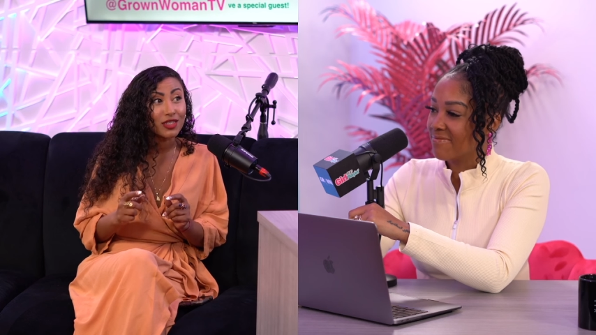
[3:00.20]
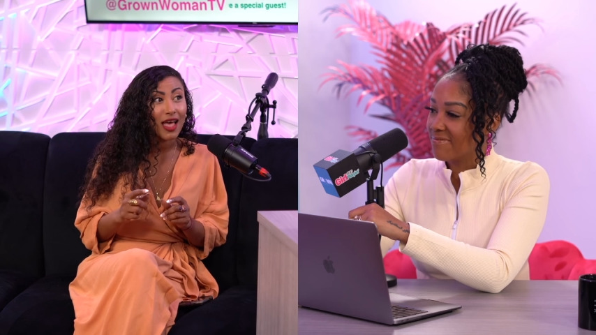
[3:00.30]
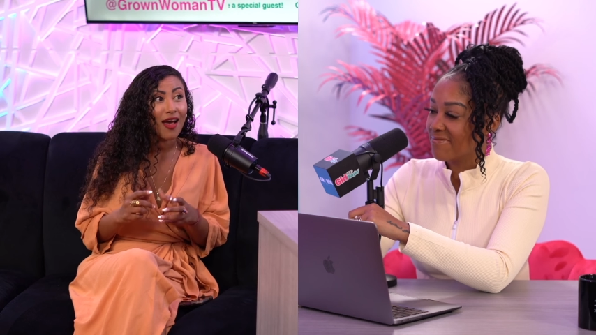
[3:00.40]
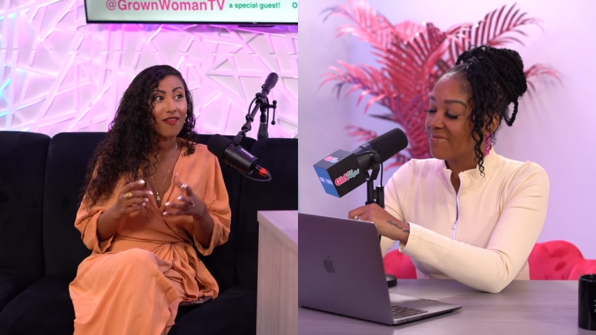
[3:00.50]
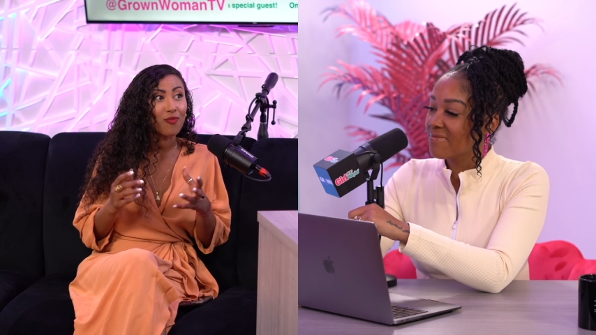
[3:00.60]

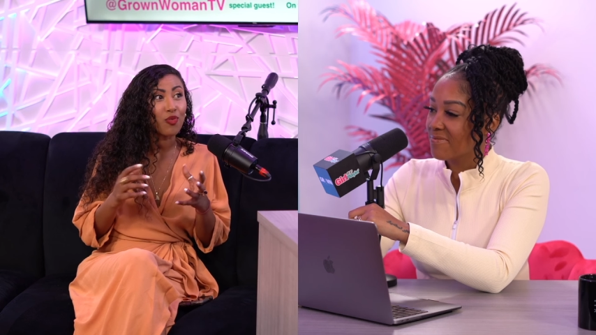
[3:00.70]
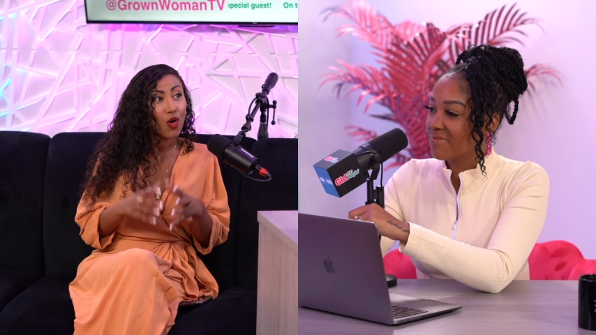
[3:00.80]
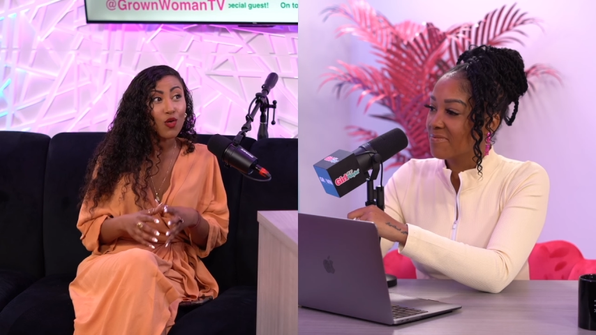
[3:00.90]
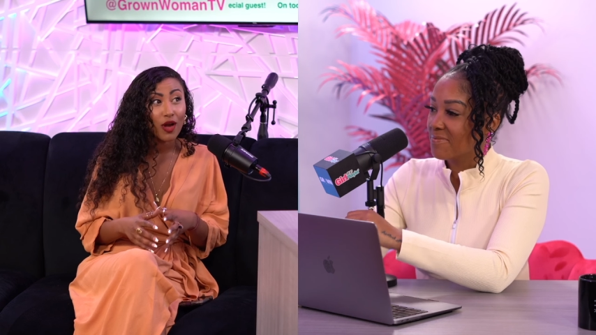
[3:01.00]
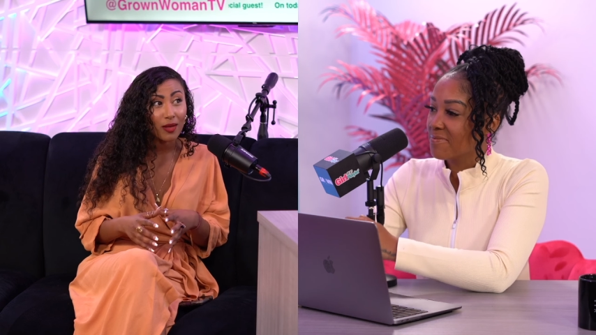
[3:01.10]
Speaker 1: have
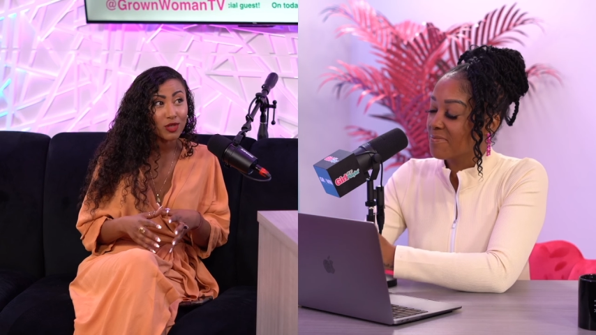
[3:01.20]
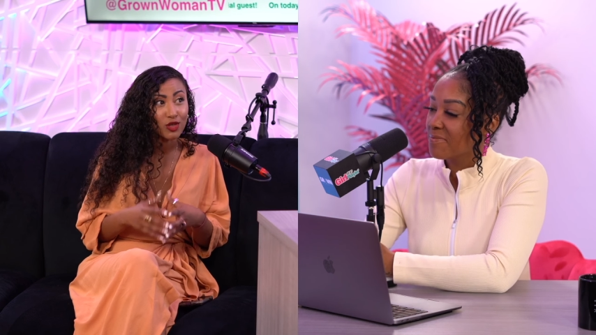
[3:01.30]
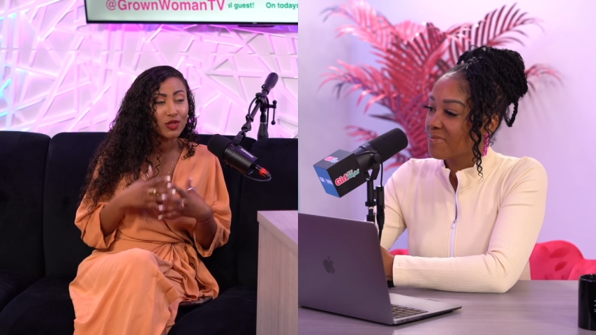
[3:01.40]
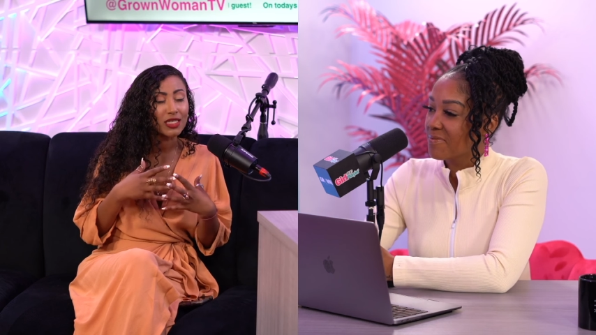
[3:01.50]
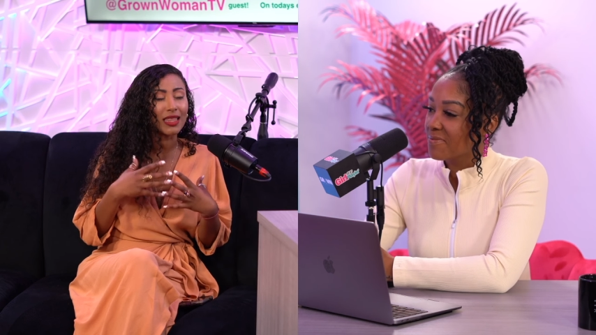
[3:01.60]
programmed
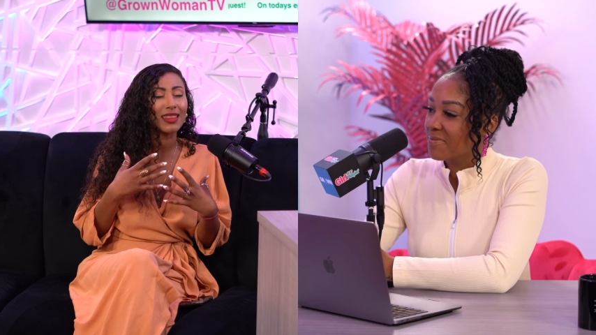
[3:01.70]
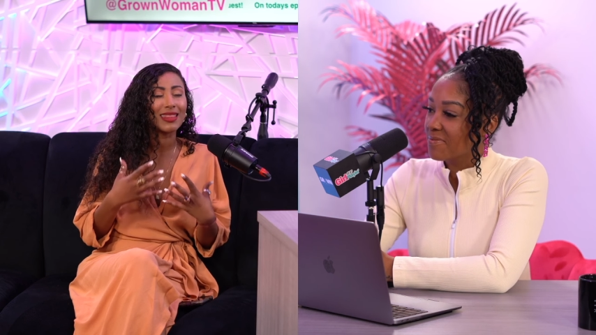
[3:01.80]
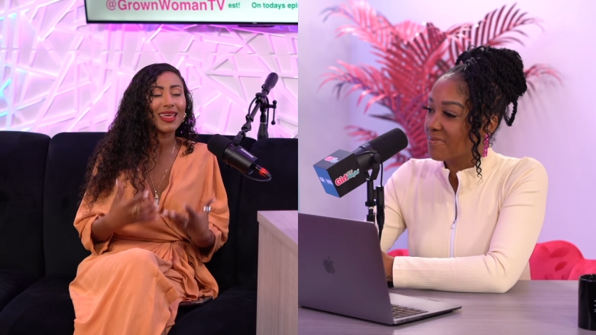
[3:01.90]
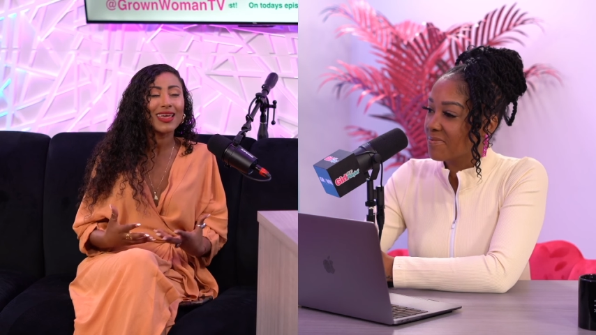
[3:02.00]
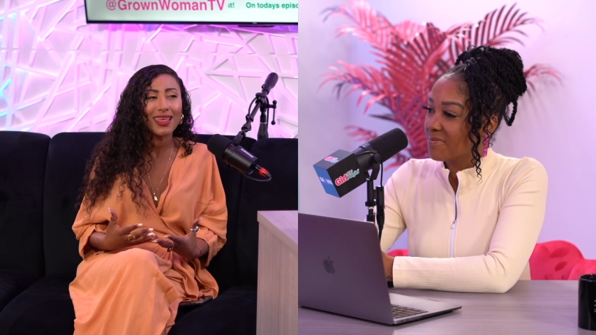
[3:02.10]
you to
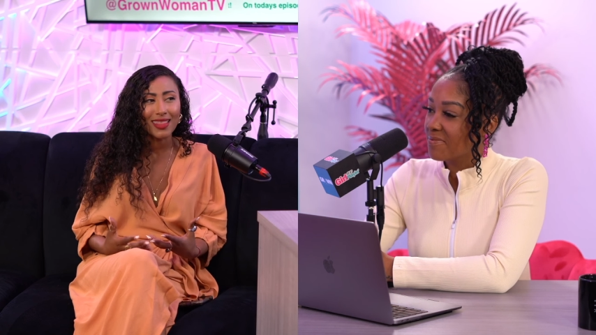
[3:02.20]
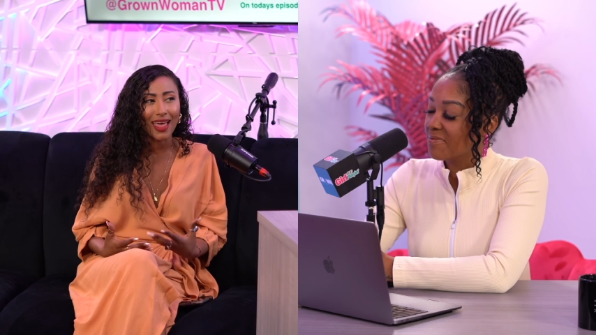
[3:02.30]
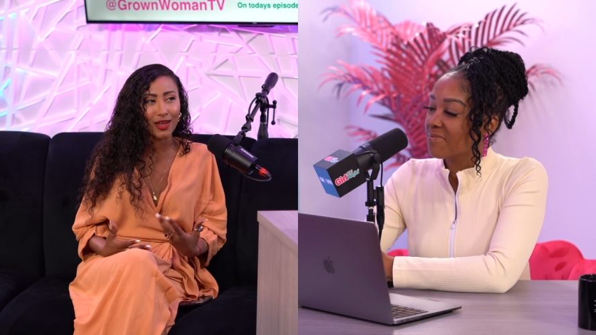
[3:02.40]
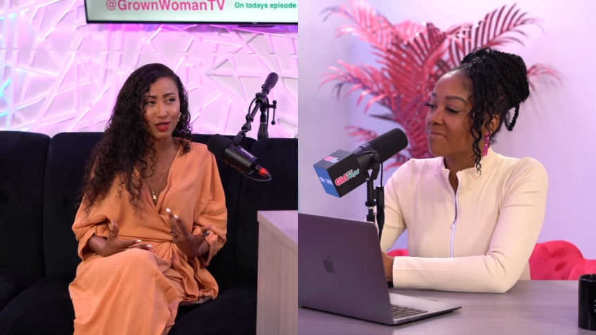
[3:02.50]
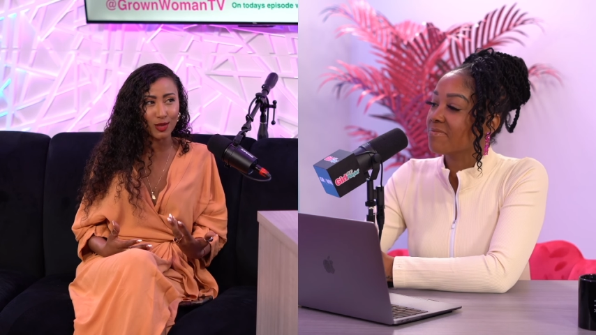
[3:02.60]
think
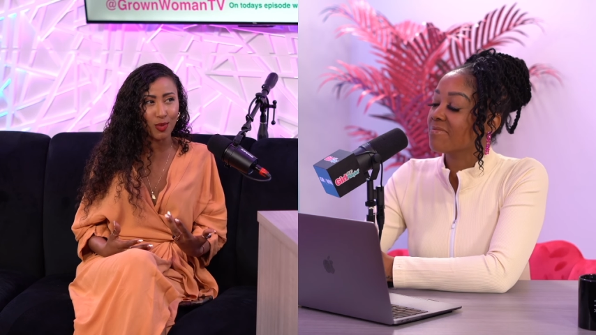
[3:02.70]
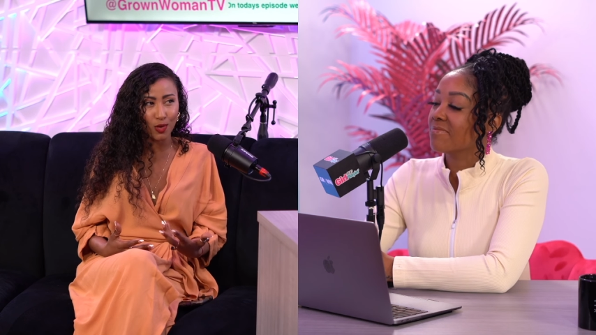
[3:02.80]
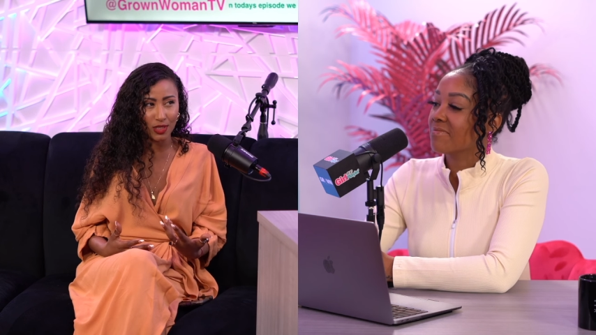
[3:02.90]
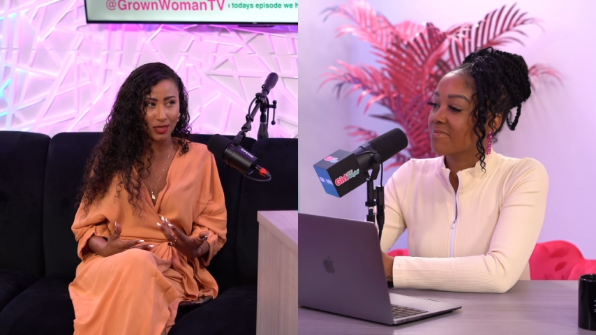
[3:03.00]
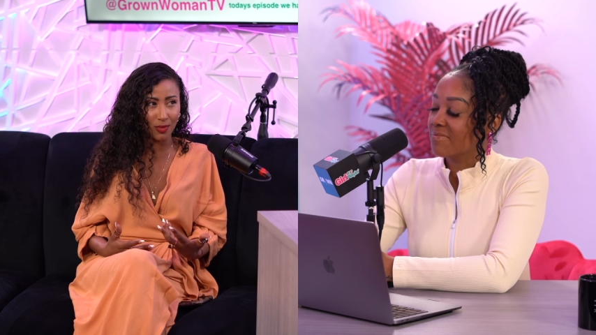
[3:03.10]
that you're
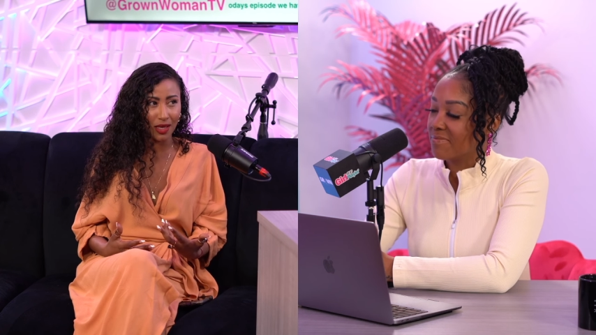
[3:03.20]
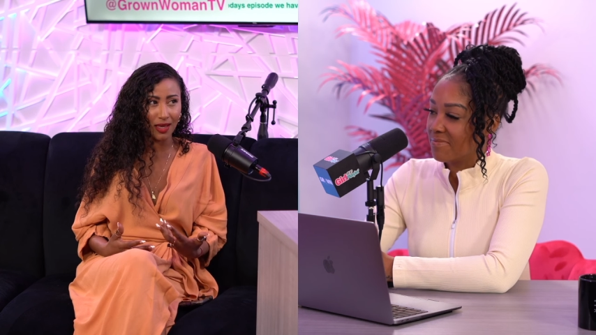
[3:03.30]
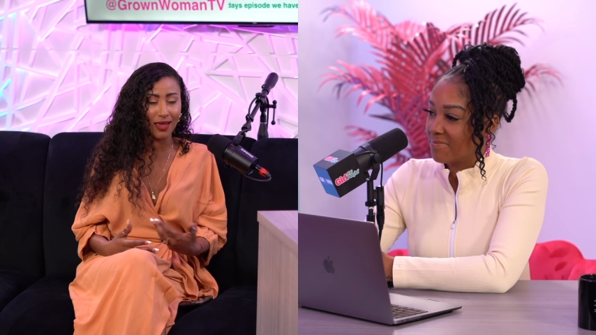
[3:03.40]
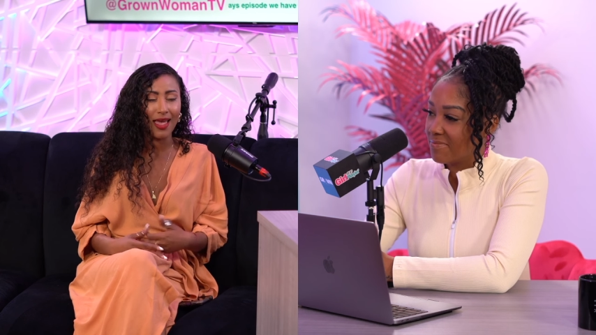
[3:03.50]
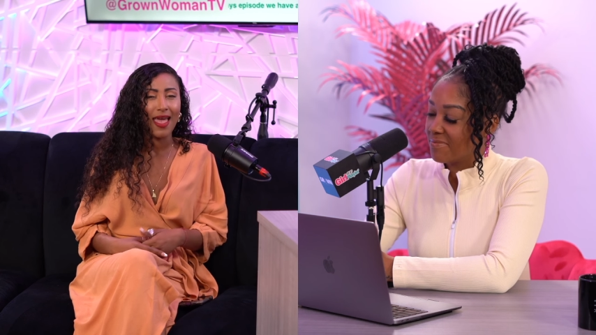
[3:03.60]
supposed to be.